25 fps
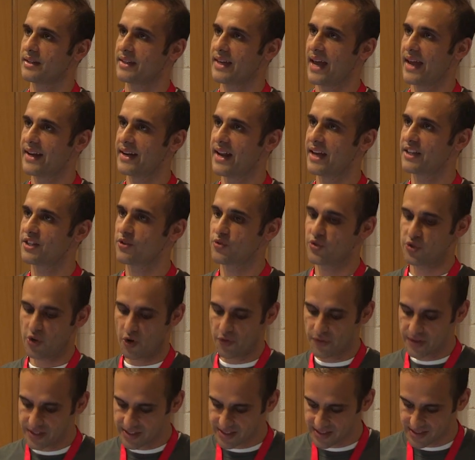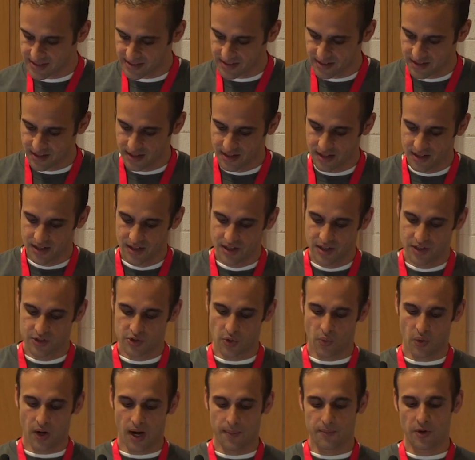Knative service.
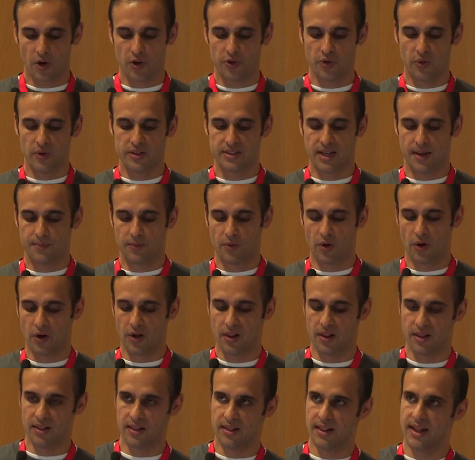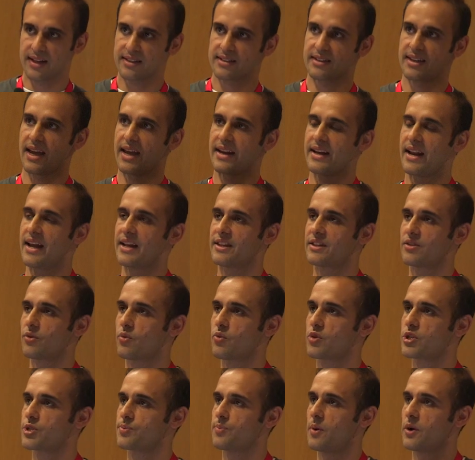So what I'm going to do is I'm going to let Knative
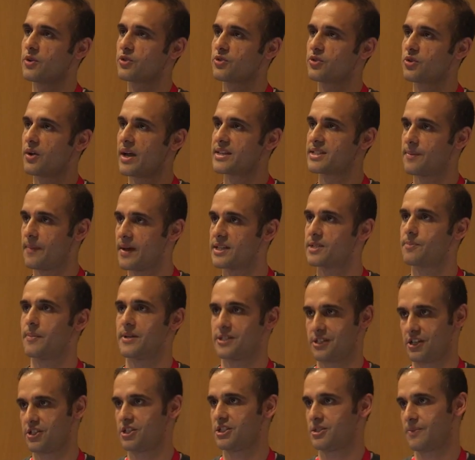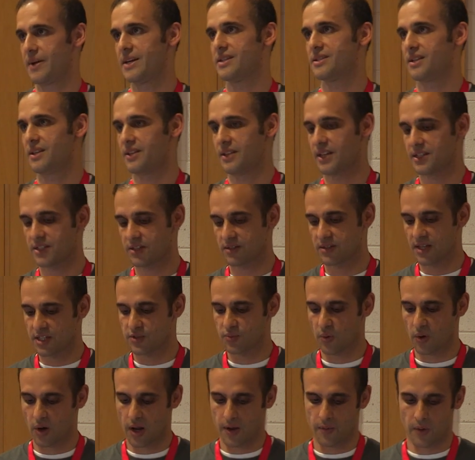respond to SMS messages, basically.
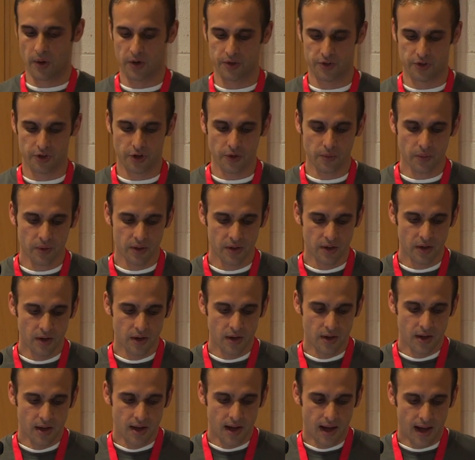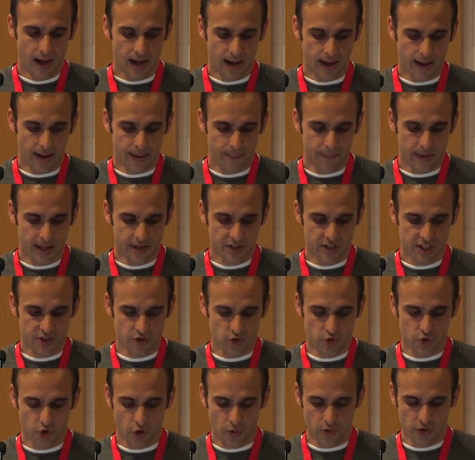That's what I want to do. And just
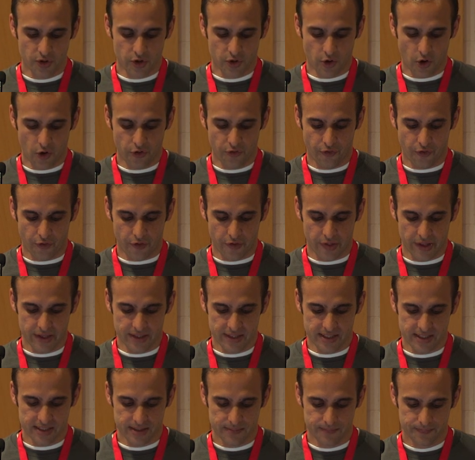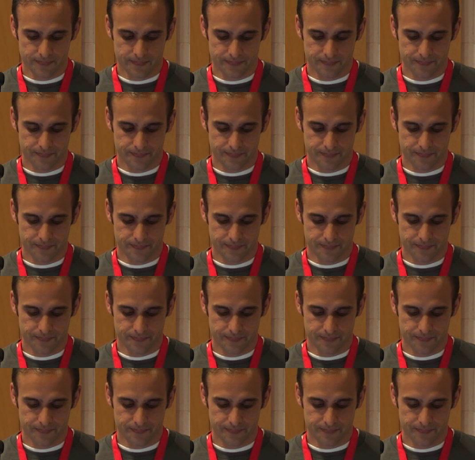to show you the code for this,